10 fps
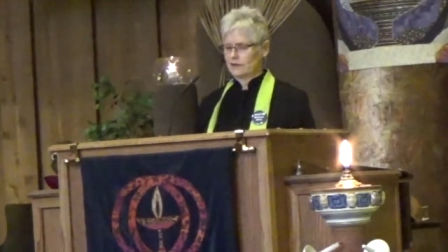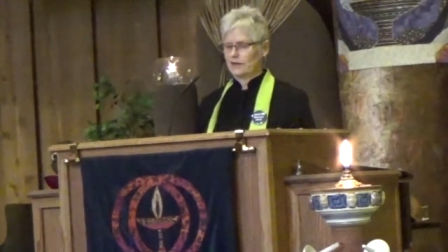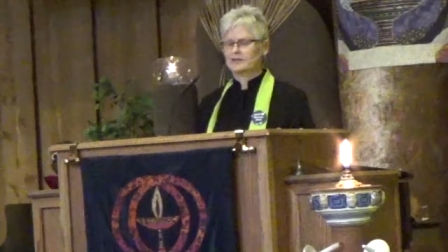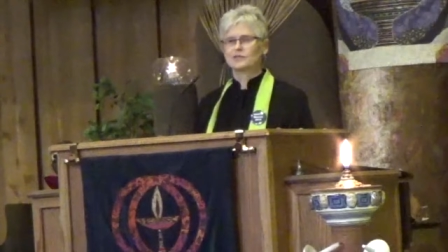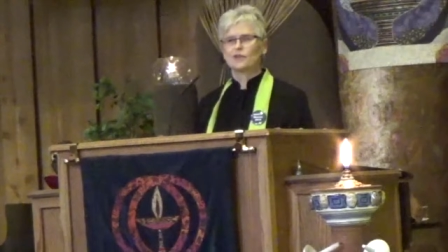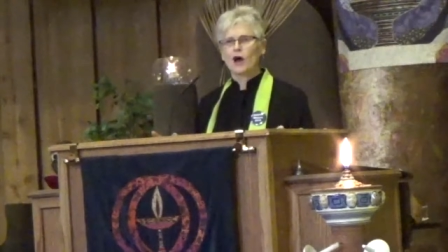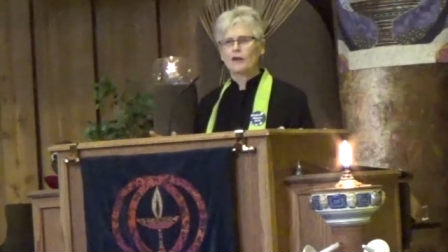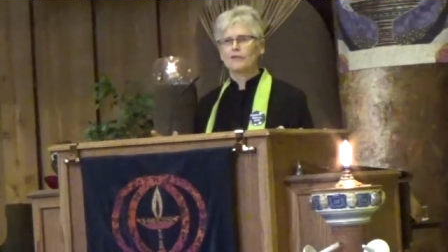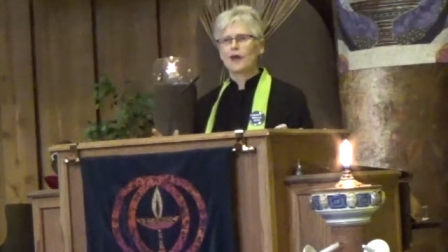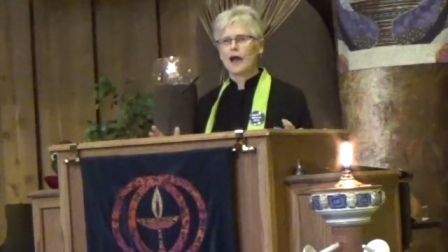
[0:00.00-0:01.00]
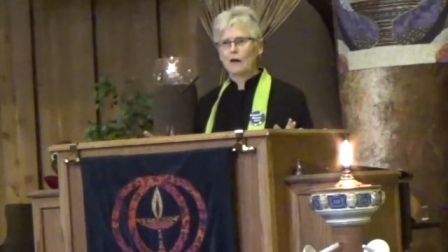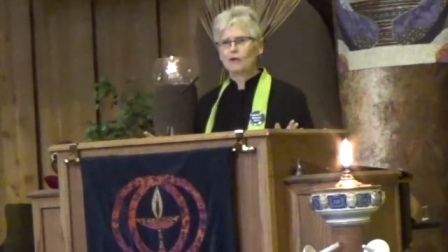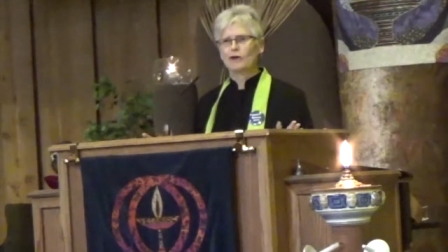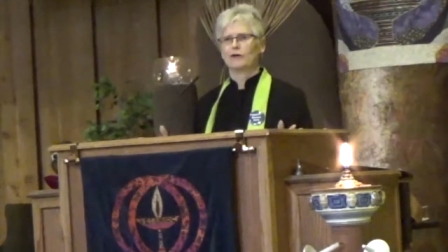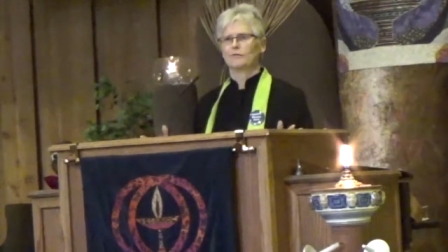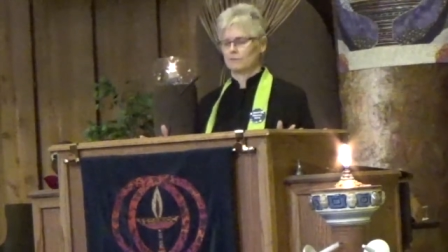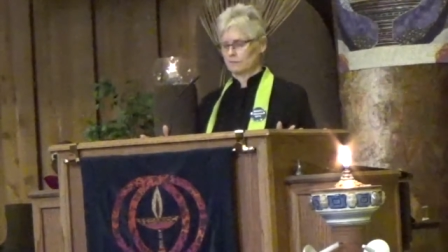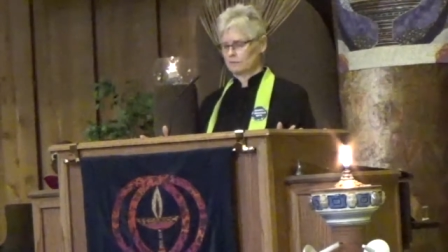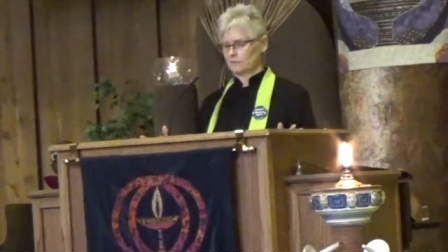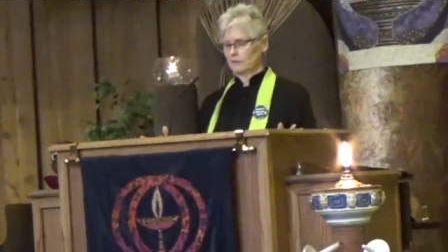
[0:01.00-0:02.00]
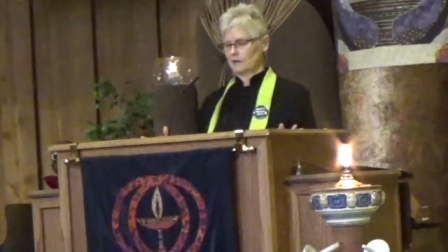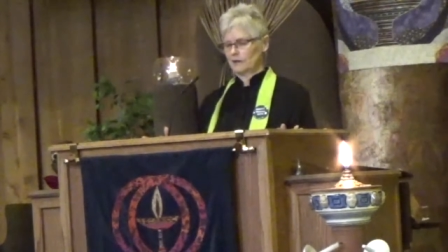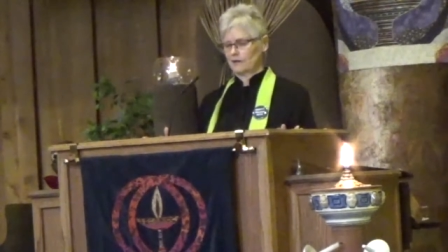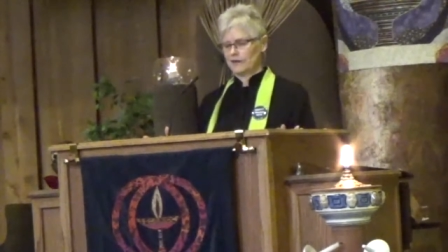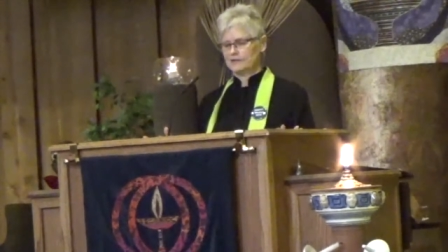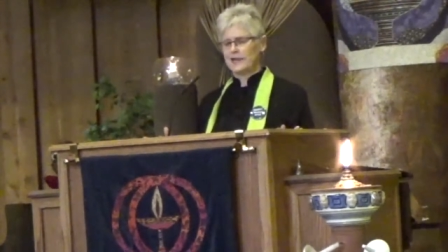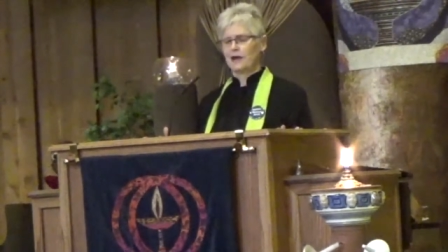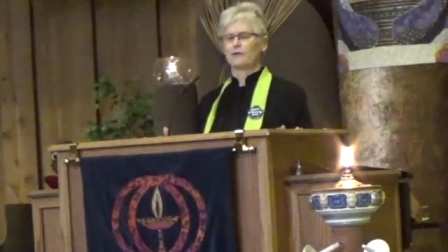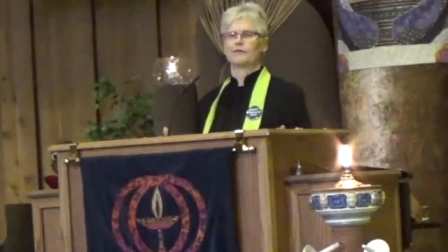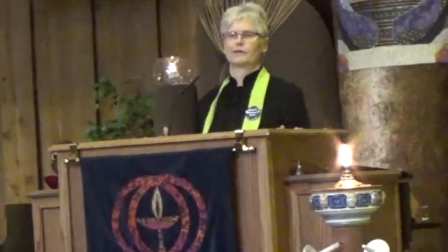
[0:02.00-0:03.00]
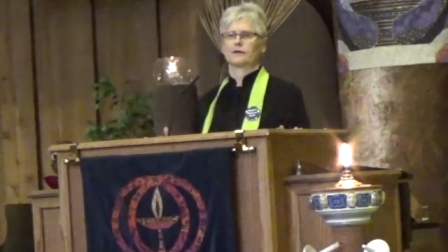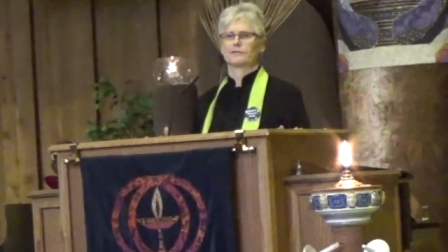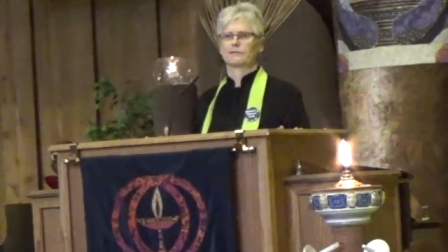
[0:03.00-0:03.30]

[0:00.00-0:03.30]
It's not the outcome that's healthy.